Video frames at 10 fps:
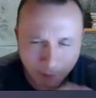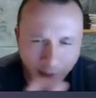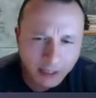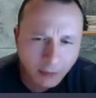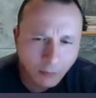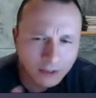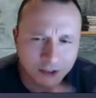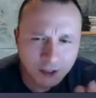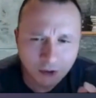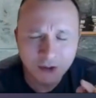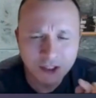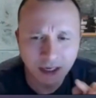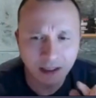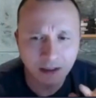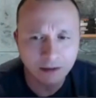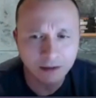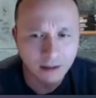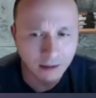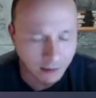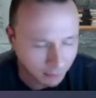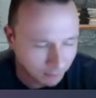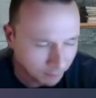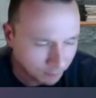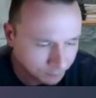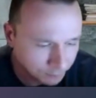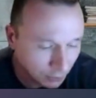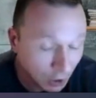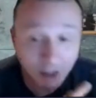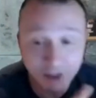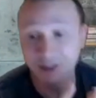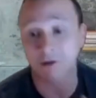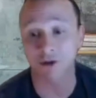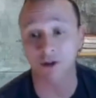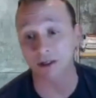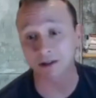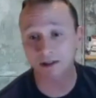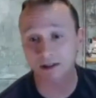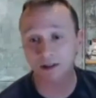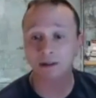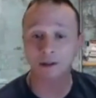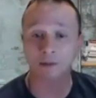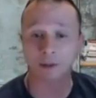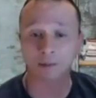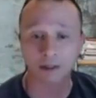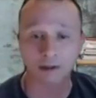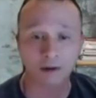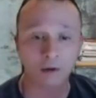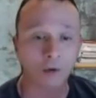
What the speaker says: maybe I wanted to understand cost center trends a little bit better,